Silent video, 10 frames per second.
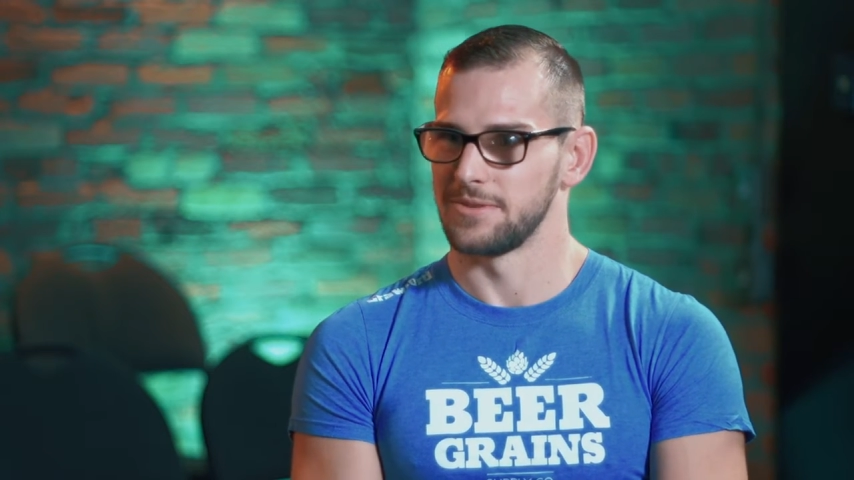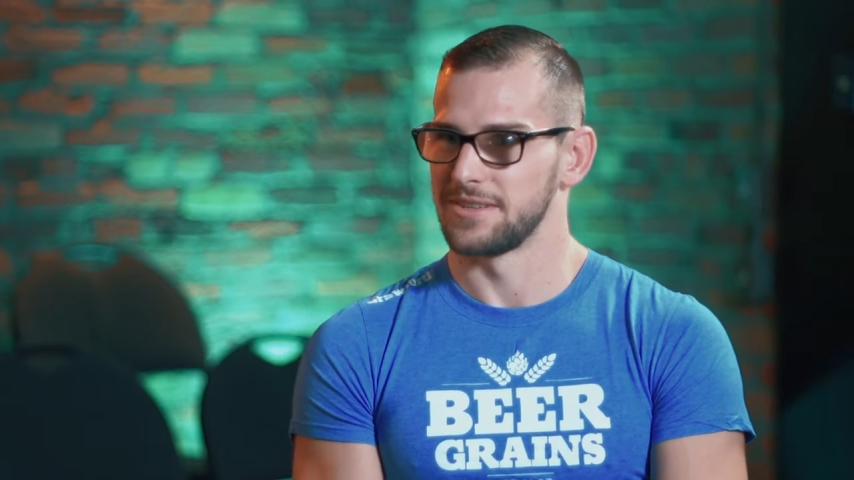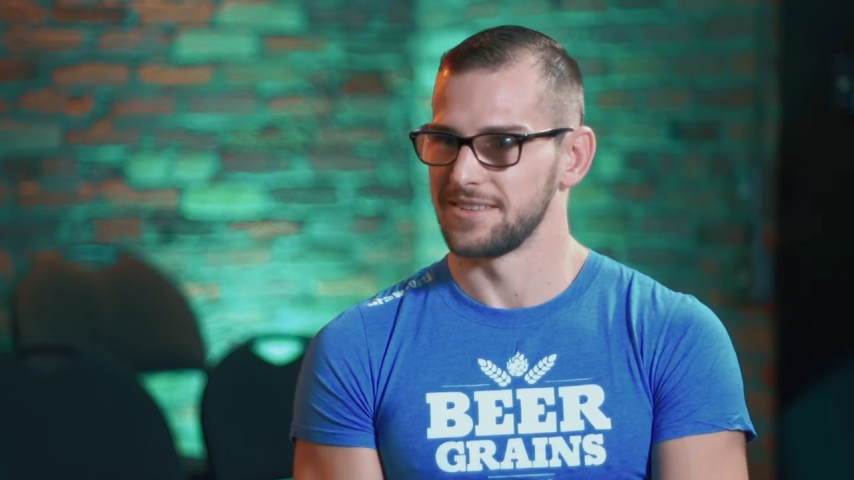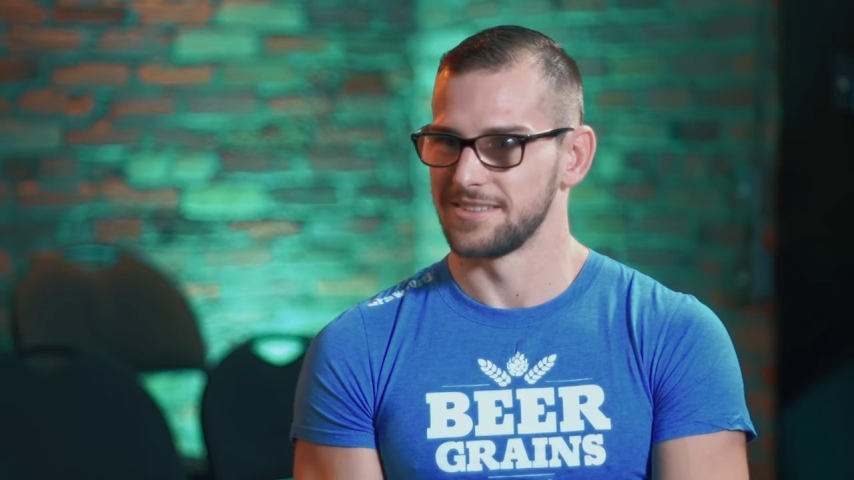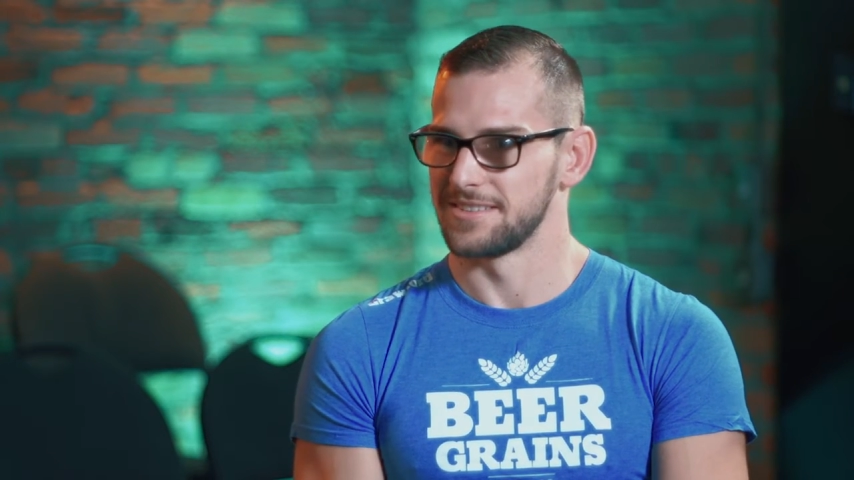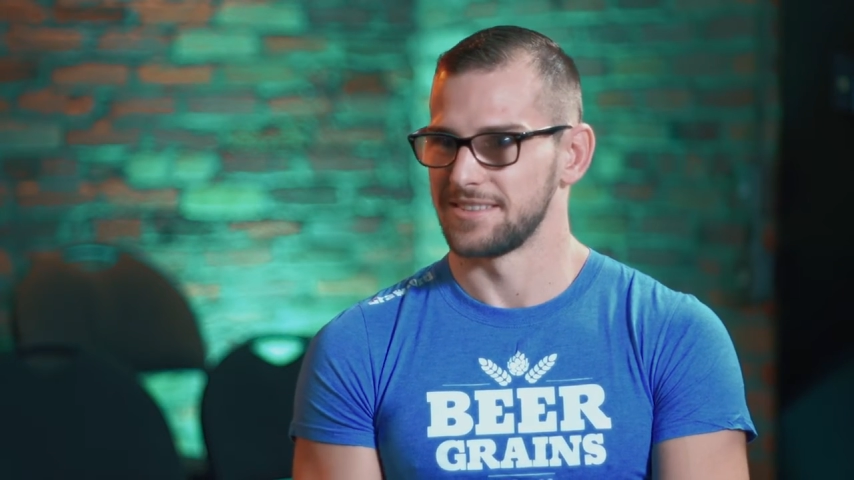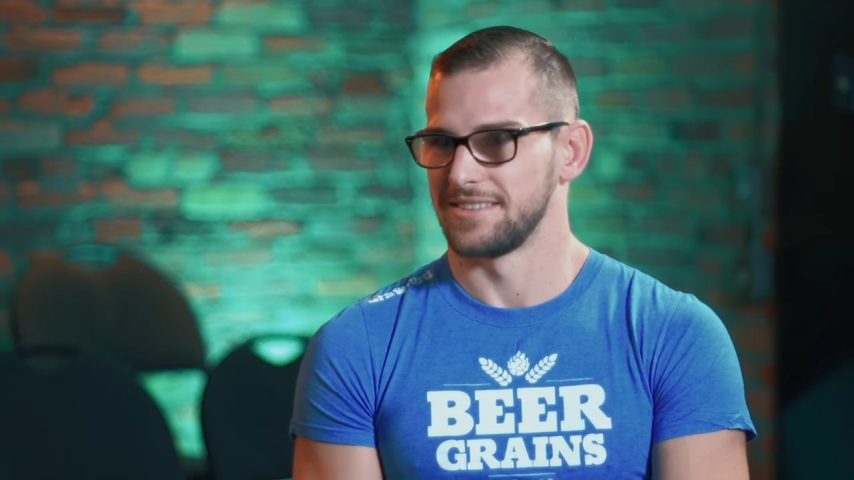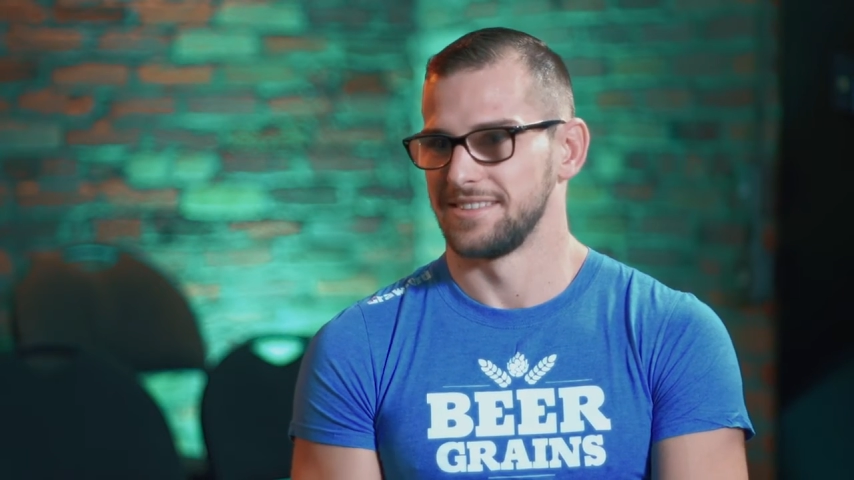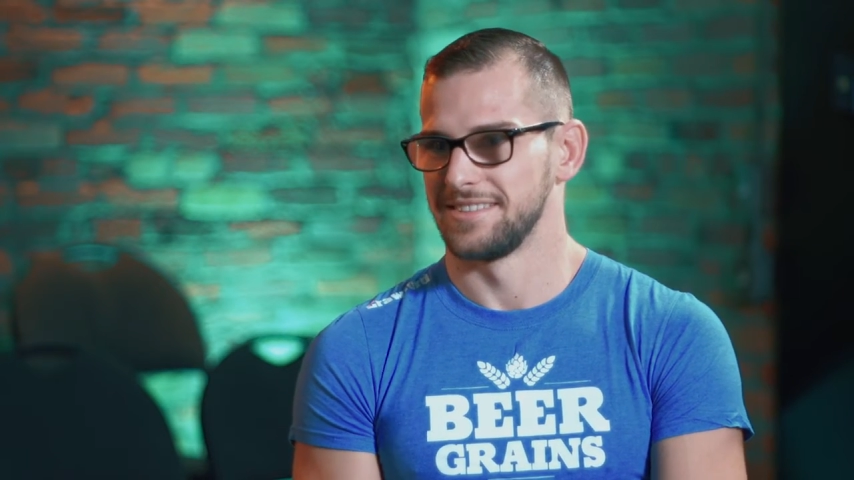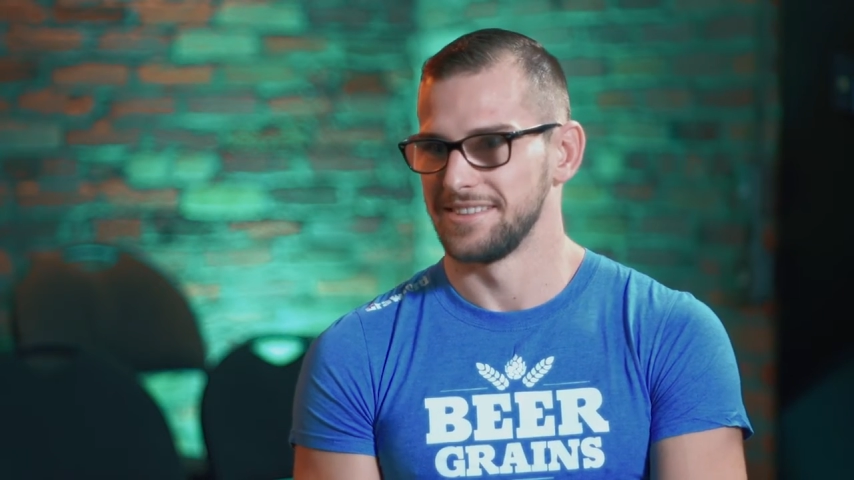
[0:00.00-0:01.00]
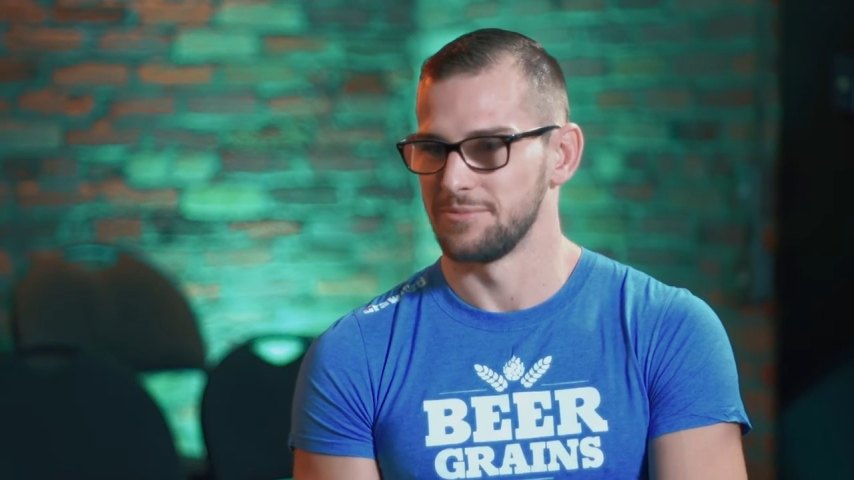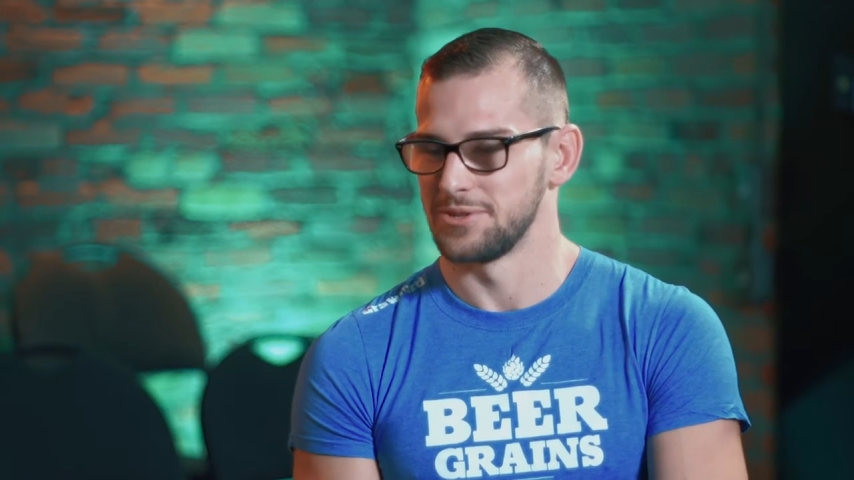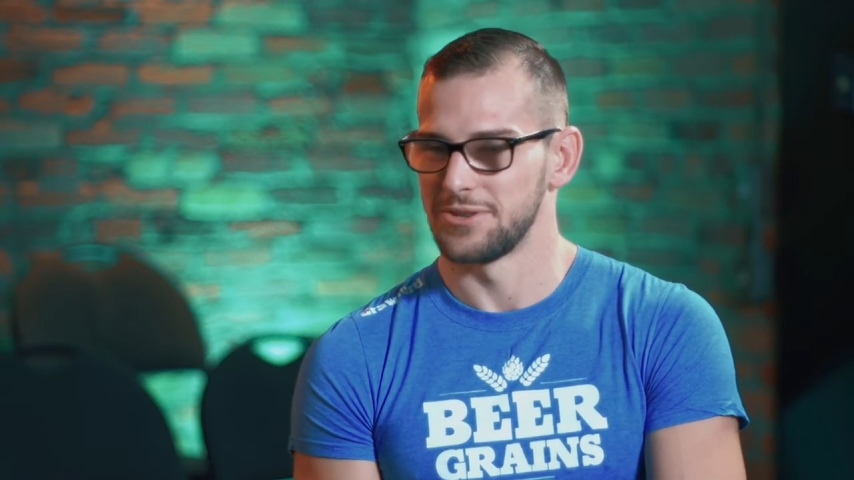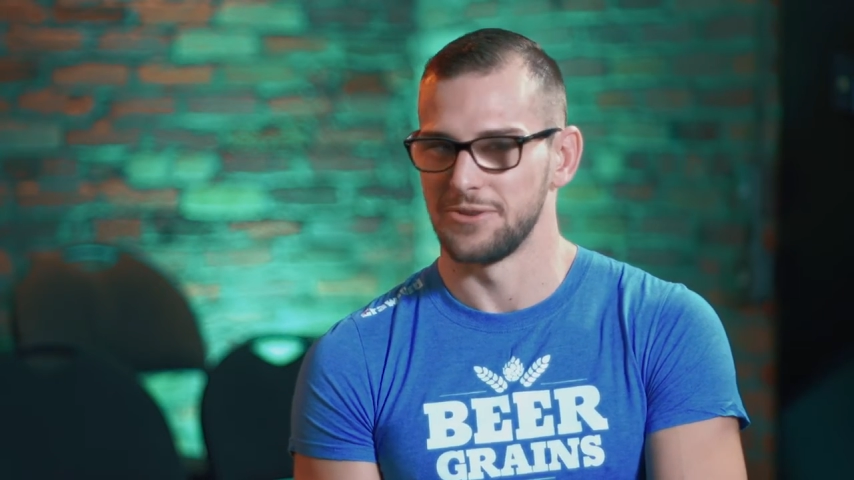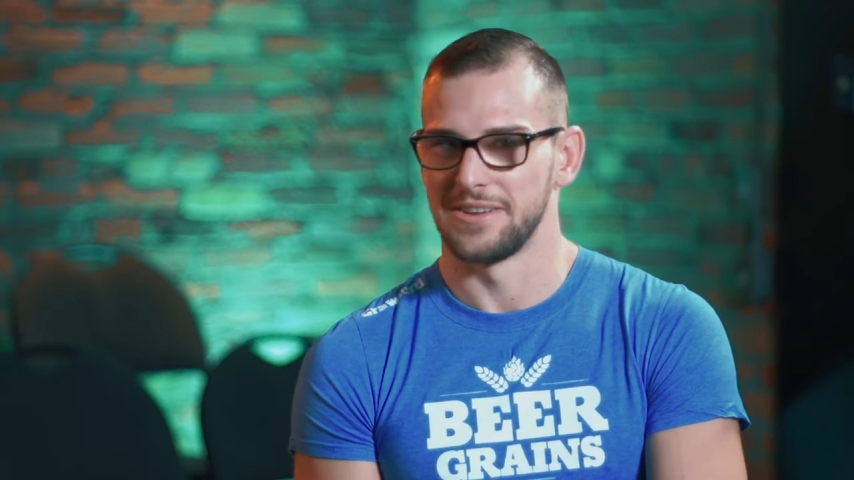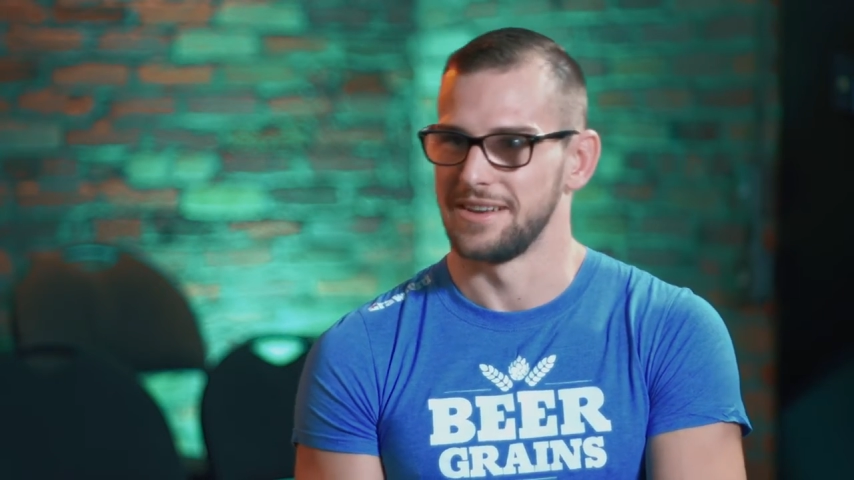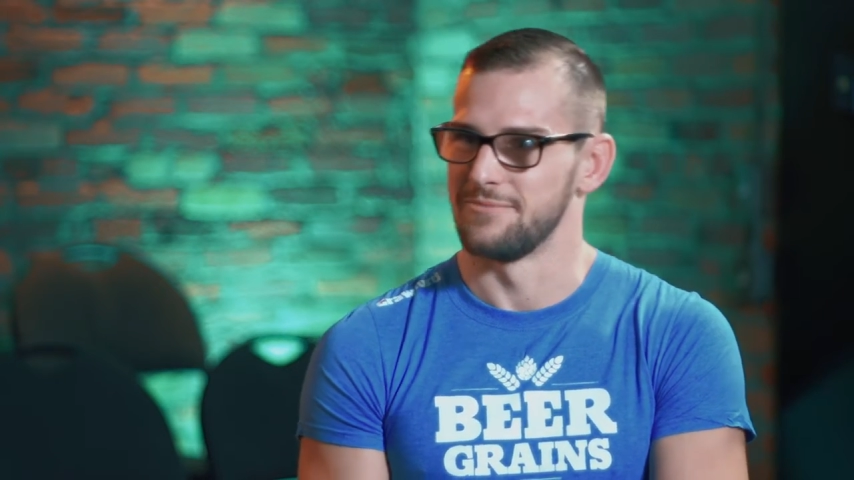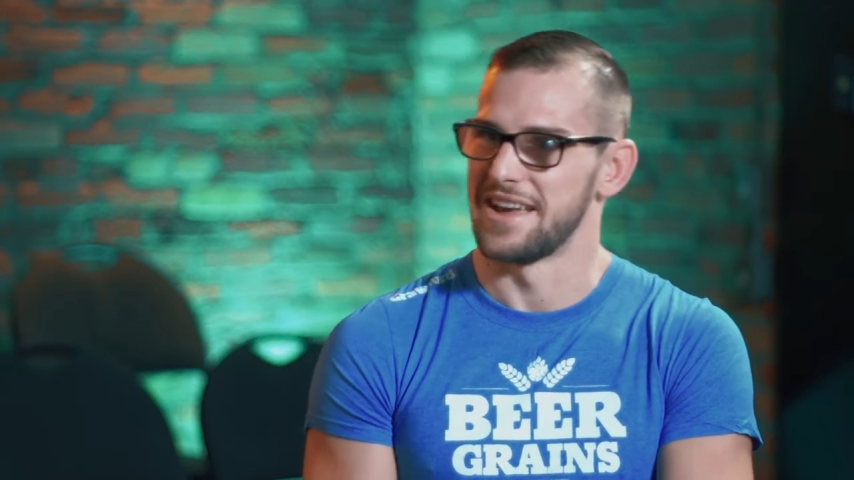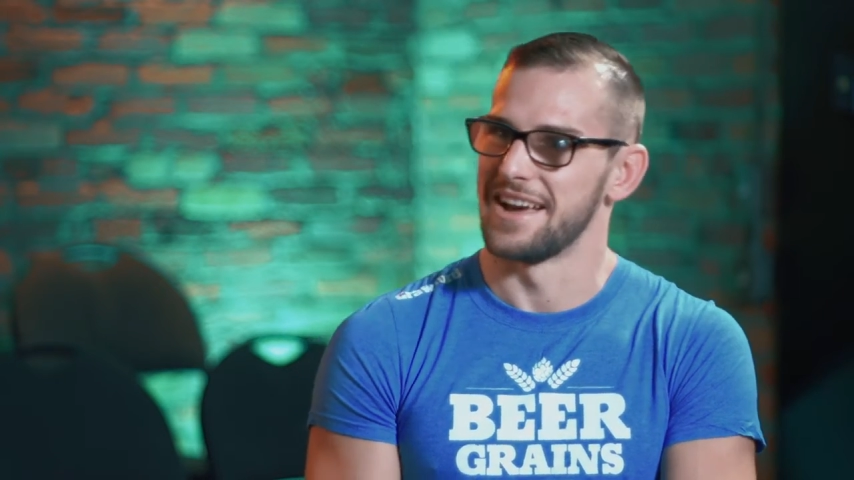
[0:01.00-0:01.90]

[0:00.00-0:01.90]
because I'm a student and I'm an